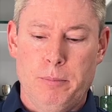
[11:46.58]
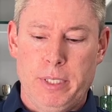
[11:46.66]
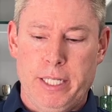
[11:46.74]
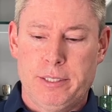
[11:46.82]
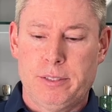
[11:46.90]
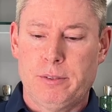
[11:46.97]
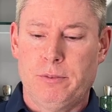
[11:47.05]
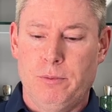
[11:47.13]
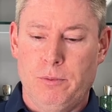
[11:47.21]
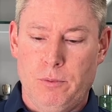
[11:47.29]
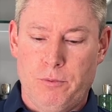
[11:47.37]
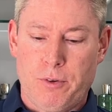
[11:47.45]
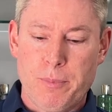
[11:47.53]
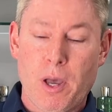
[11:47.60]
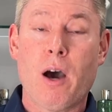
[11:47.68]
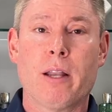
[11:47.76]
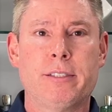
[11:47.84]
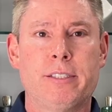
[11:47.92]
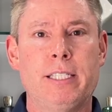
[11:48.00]
It's from the
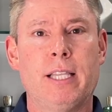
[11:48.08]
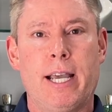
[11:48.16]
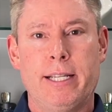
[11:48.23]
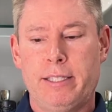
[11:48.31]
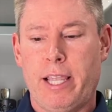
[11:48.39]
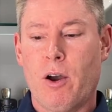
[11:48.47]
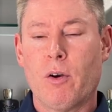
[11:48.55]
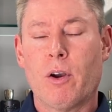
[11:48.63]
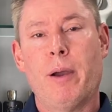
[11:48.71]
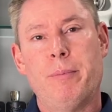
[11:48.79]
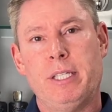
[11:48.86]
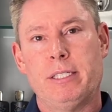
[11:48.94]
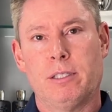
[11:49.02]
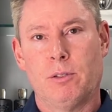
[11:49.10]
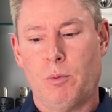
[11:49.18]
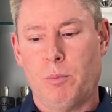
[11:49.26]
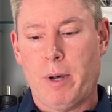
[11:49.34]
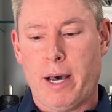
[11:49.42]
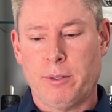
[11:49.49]
Odyssey line. They all come in these little
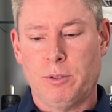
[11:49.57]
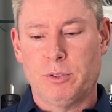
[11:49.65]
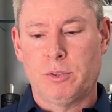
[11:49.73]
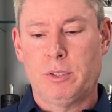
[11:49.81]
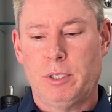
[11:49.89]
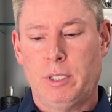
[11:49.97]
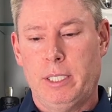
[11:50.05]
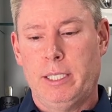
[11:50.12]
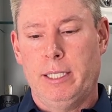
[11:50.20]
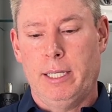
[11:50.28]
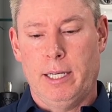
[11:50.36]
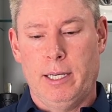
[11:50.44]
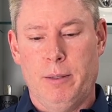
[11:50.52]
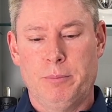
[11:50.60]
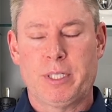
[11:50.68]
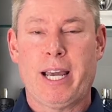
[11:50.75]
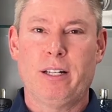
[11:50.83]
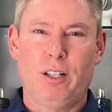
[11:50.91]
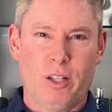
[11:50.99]
bottles,
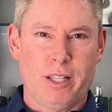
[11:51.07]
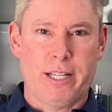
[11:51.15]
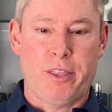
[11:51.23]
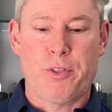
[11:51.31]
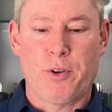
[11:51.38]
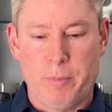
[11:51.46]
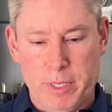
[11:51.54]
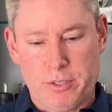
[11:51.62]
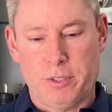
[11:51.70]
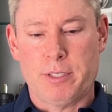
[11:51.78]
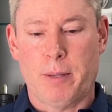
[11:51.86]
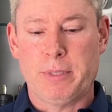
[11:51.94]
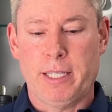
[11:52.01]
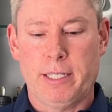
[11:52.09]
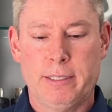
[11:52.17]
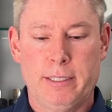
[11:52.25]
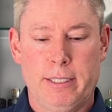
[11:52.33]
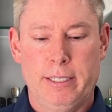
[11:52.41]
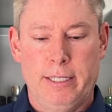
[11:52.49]
kind of look like a thermos or something.
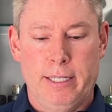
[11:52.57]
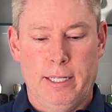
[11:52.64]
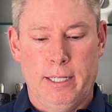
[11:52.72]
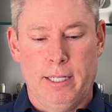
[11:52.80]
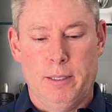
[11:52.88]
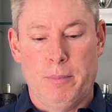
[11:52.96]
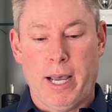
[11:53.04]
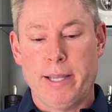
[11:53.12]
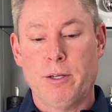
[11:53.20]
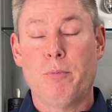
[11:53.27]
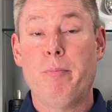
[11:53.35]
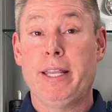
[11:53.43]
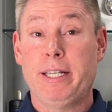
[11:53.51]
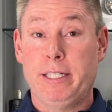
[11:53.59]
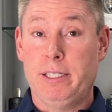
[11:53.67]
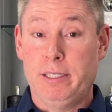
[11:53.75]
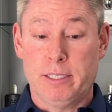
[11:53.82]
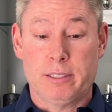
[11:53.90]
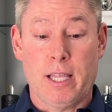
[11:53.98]
I own many
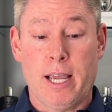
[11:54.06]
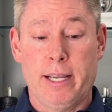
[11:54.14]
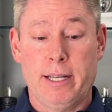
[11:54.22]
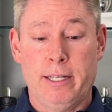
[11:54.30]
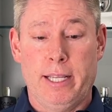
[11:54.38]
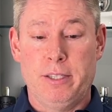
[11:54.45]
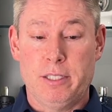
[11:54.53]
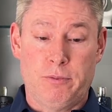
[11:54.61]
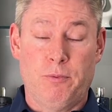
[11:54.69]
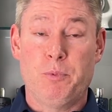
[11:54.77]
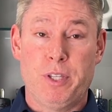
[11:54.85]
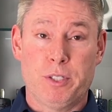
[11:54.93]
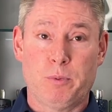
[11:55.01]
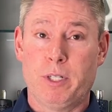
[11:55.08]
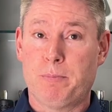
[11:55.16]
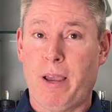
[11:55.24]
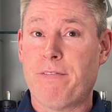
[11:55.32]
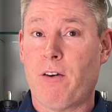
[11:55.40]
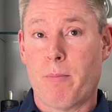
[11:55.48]
in this line, and this one is
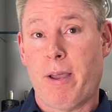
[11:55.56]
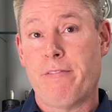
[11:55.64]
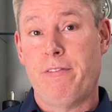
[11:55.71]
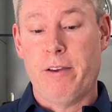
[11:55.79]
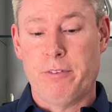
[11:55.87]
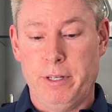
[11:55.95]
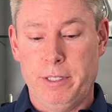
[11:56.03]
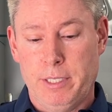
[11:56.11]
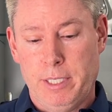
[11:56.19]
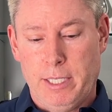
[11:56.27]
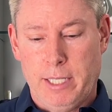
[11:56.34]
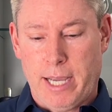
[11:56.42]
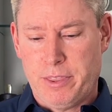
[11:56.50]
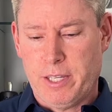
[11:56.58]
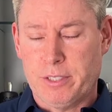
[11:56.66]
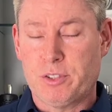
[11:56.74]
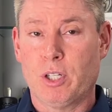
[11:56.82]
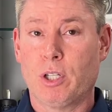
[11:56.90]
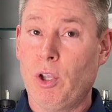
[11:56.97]
by far my favorite. I think
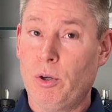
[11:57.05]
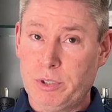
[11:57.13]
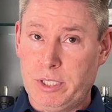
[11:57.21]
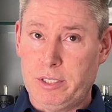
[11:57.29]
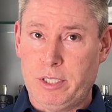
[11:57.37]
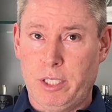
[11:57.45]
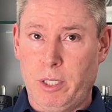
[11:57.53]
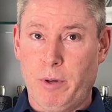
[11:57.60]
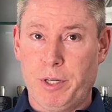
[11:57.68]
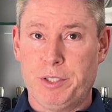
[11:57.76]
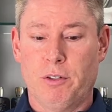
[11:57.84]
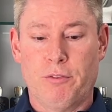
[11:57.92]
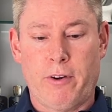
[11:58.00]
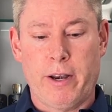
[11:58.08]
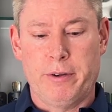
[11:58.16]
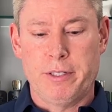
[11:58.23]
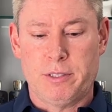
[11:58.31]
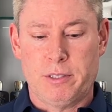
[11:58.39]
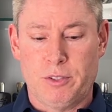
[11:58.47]
it's the closest to the original
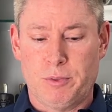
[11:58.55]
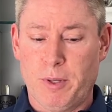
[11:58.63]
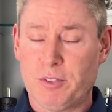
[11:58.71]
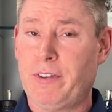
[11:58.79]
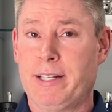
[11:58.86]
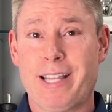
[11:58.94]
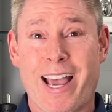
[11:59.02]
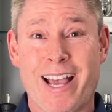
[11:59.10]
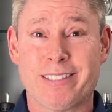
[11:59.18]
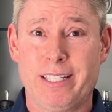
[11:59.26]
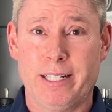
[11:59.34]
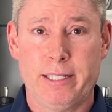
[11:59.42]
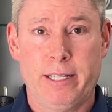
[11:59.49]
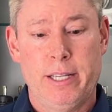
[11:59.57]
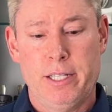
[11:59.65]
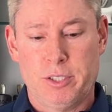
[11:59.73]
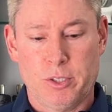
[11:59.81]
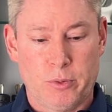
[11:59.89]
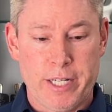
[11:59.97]
fragrance. It smells fantastic.
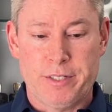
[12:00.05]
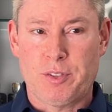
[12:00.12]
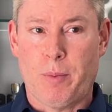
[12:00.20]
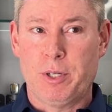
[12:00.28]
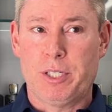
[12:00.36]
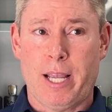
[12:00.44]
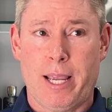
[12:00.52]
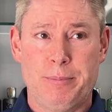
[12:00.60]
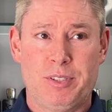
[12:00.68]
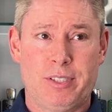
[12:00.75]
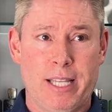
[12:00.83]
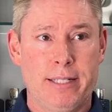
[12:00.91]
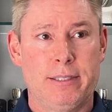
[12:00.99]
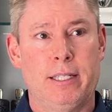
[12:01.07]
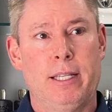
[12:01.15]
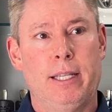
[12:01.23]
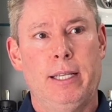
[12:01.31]
It's a great summertime scent.